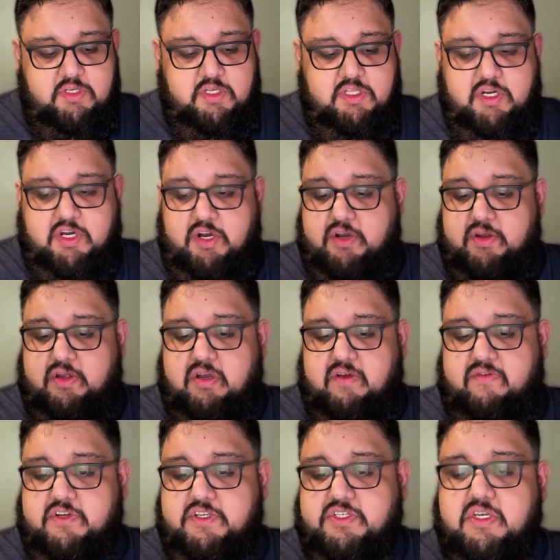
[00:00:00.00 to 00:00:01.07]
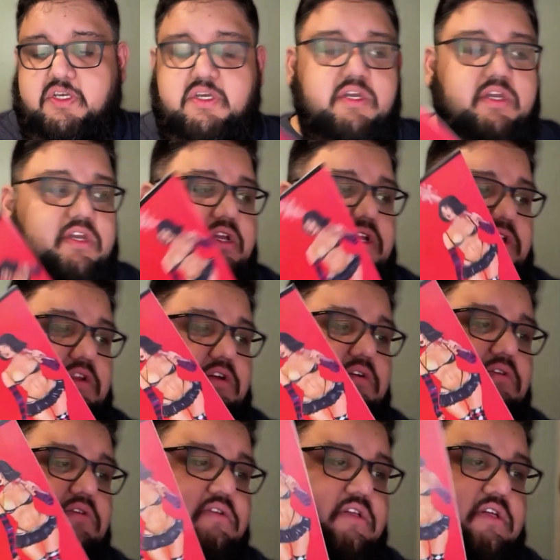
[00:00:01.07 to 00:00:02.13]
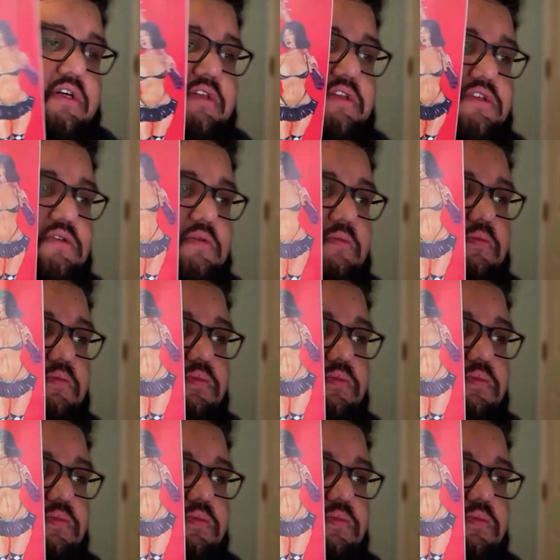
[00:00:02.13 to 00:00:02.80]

other covers. You know, there's some